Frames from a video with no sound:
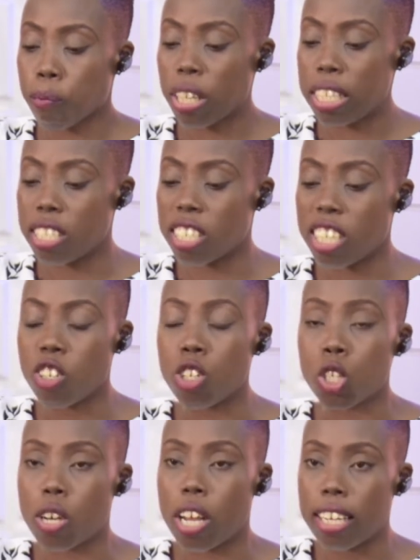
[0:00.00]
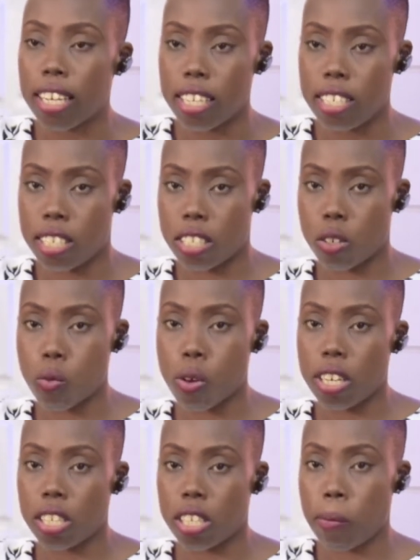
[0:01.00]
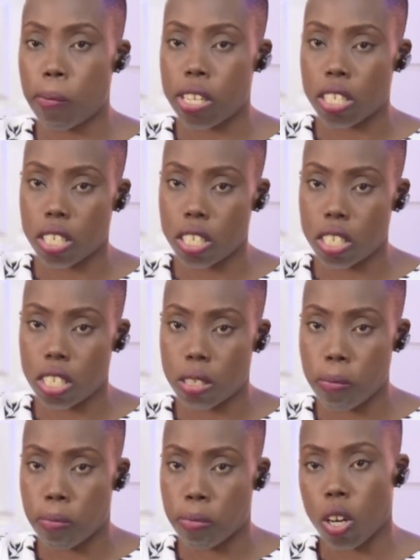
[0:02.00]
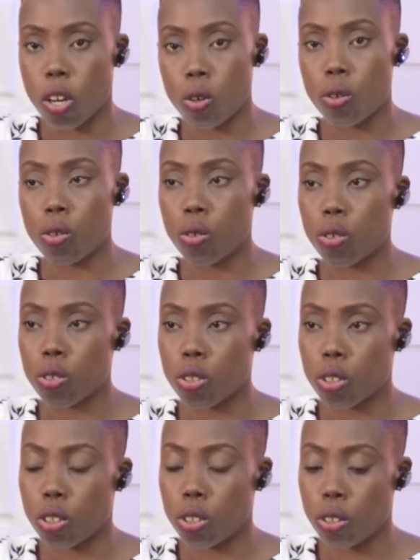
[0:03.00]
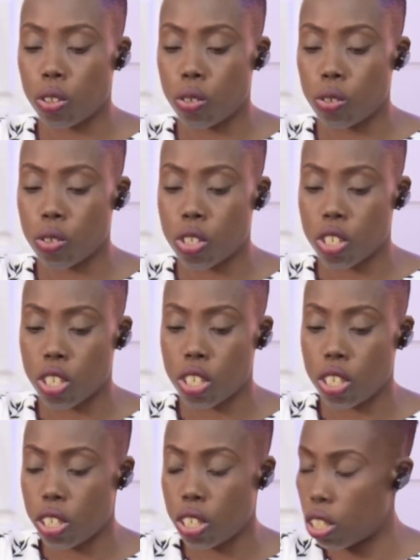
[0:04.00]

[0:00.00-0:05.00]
it's usually easy when the person is below, teenage